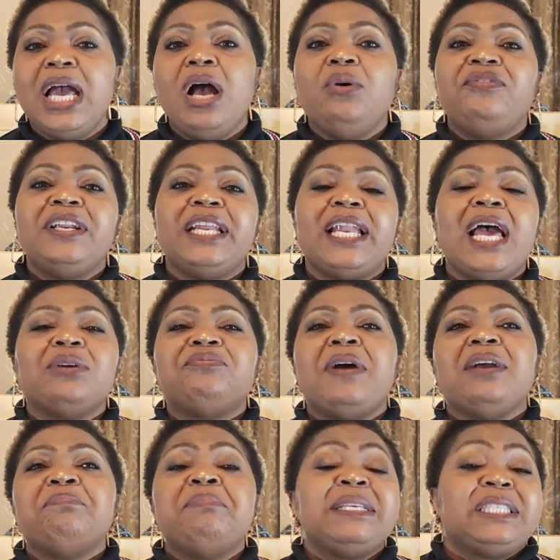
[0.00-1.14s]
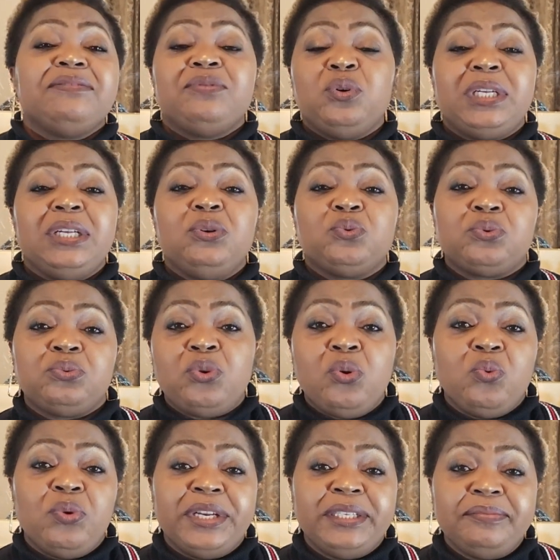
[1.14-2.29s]
I'll find out. I, I must have got a
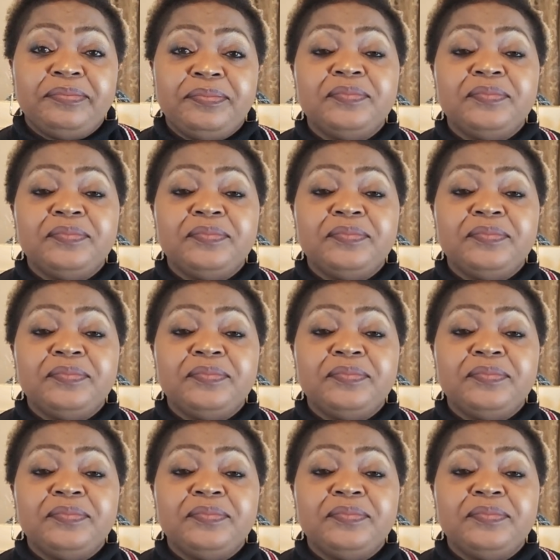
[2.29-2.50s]
wrong one.